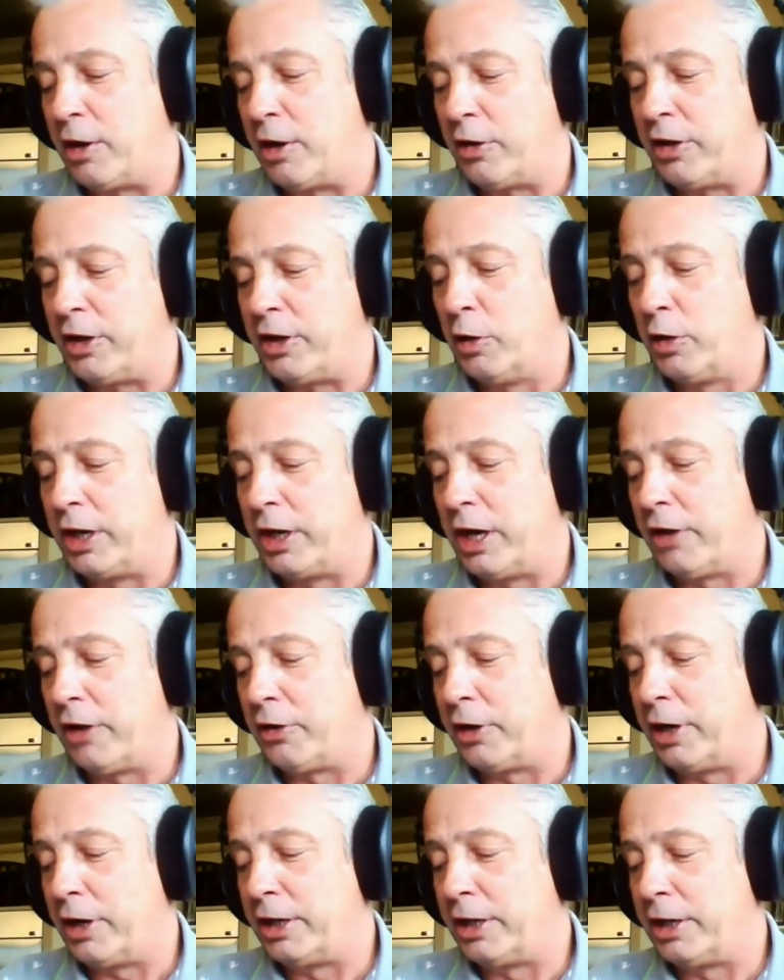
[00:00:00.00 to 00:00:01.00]
or the only
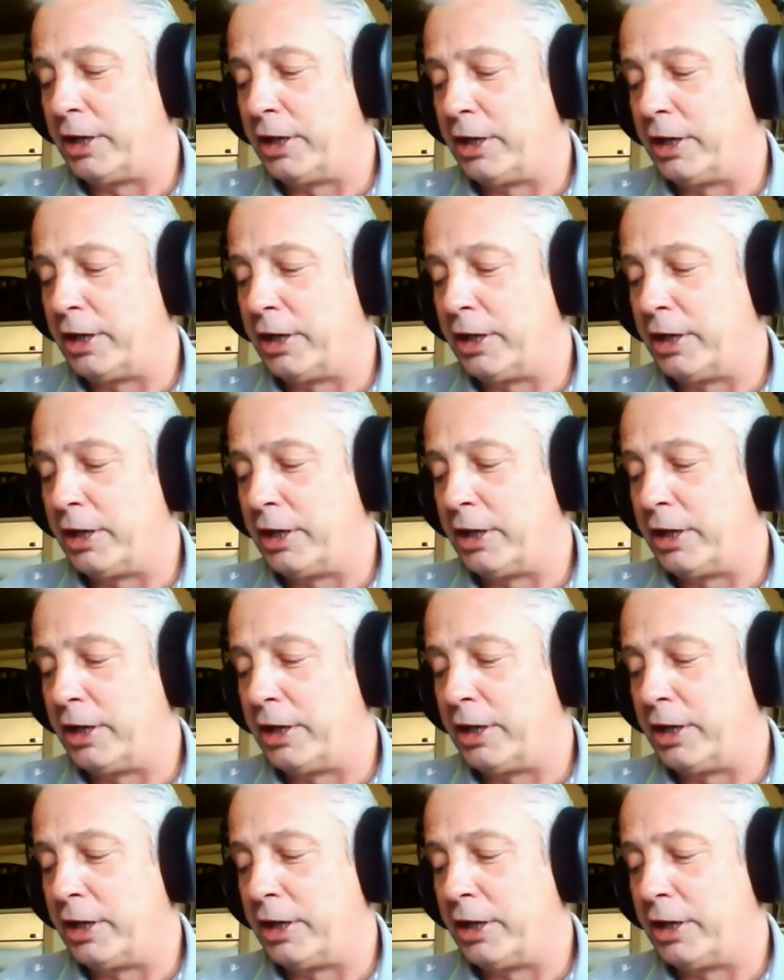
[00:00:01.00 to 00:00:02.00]
other interesting thing
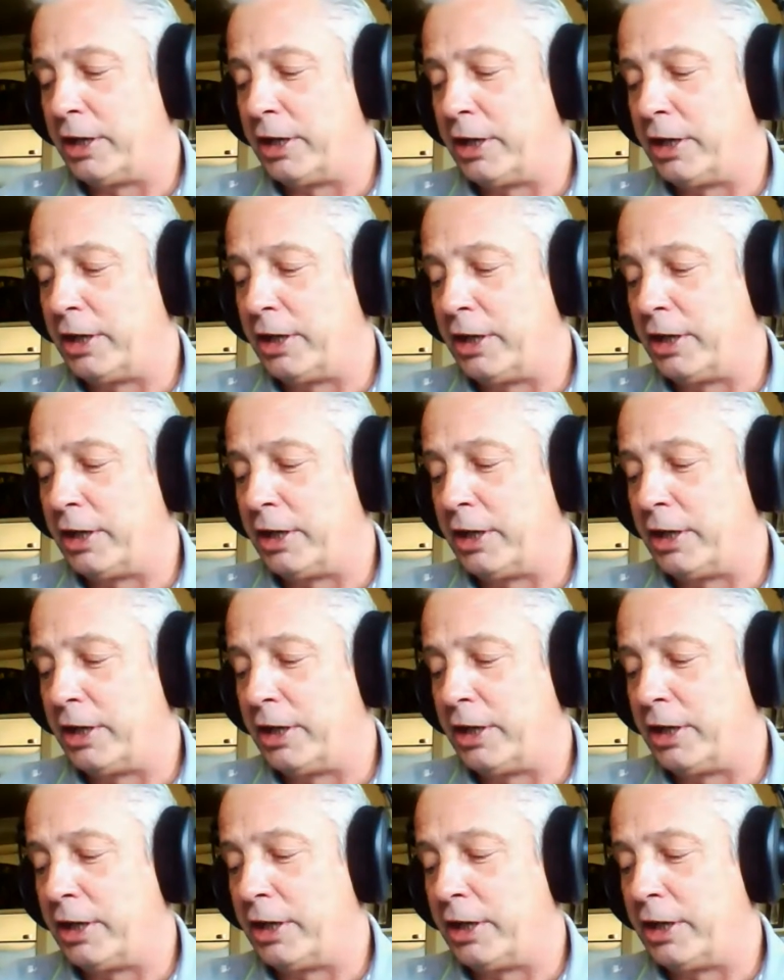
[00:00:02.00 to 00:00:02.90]
to mention,